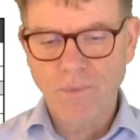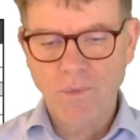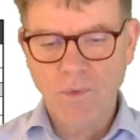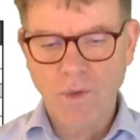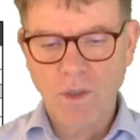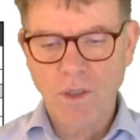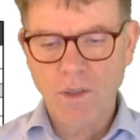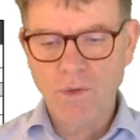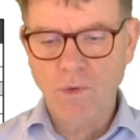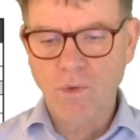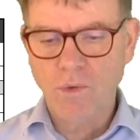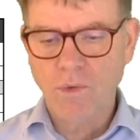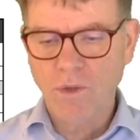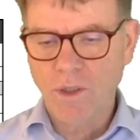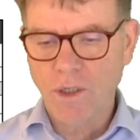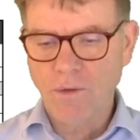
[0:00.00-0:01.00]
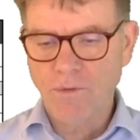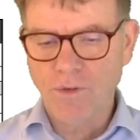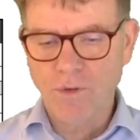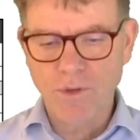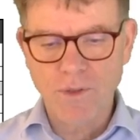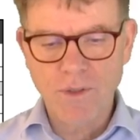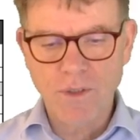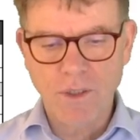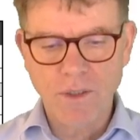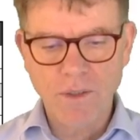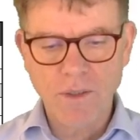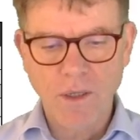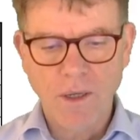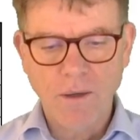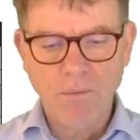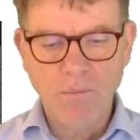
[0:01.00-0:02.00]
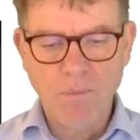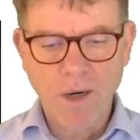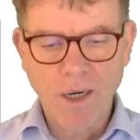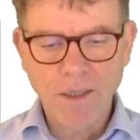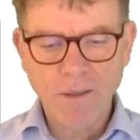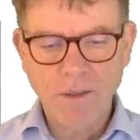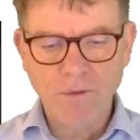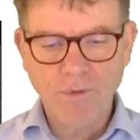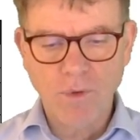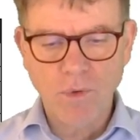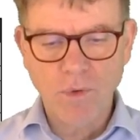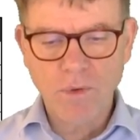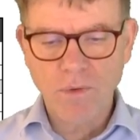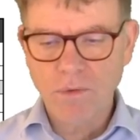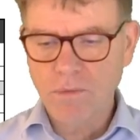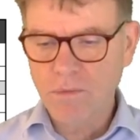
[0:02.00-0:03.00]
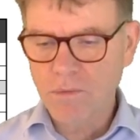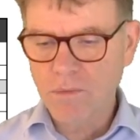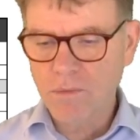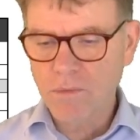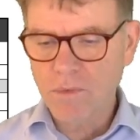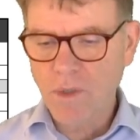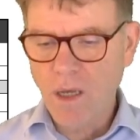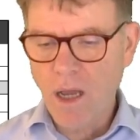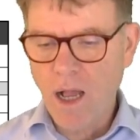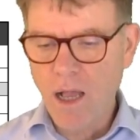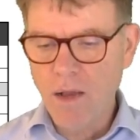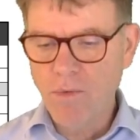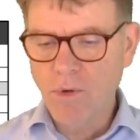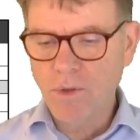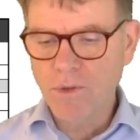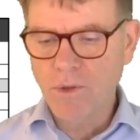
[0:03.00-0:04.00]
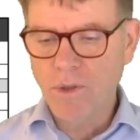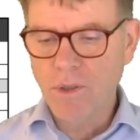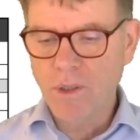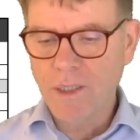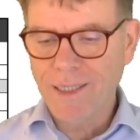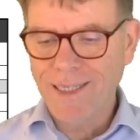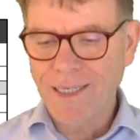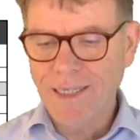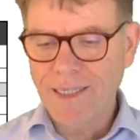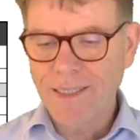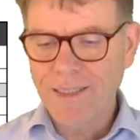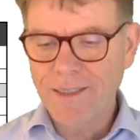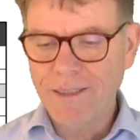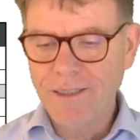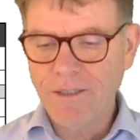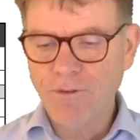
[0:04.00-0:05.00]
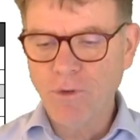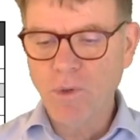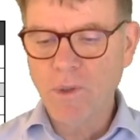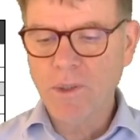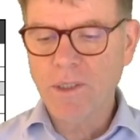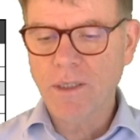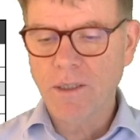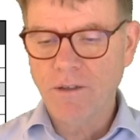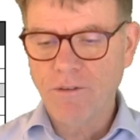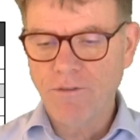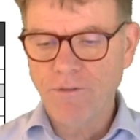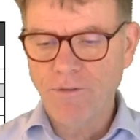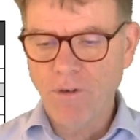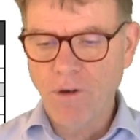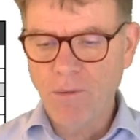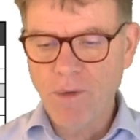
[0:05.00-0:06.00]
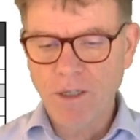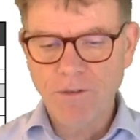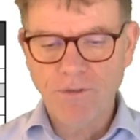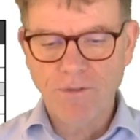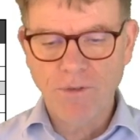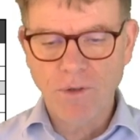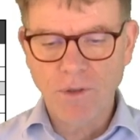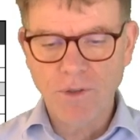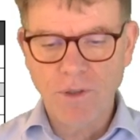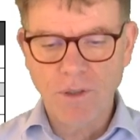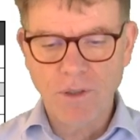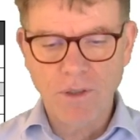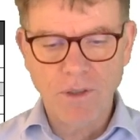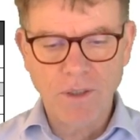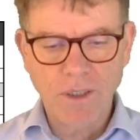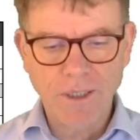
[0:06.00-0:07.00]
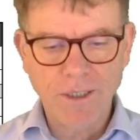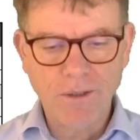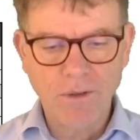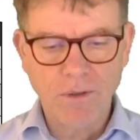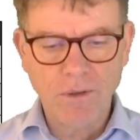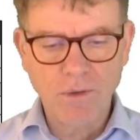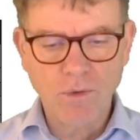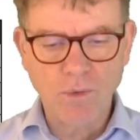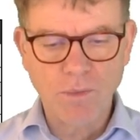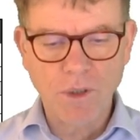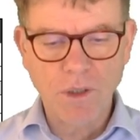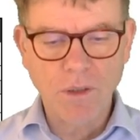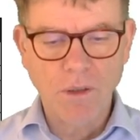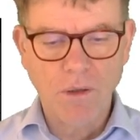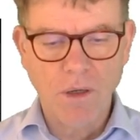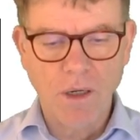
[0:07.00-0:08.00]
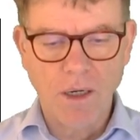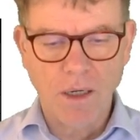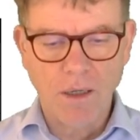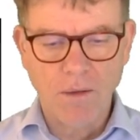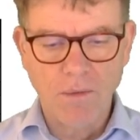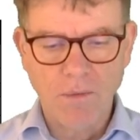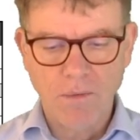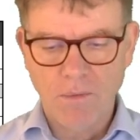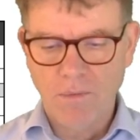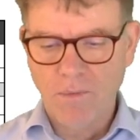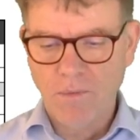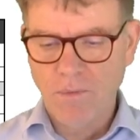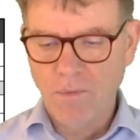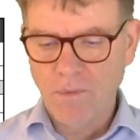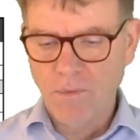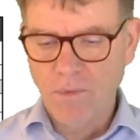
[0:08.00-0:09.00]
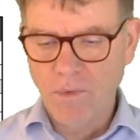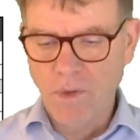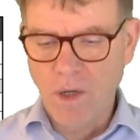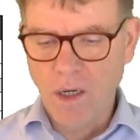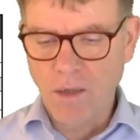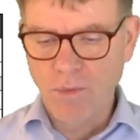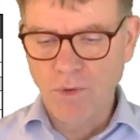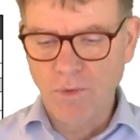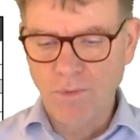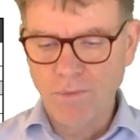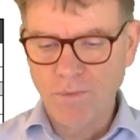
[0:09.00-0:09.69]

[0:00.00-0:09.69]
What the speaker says: Okay, so here, for instance, by default, I want the default format for the header to be dark blue.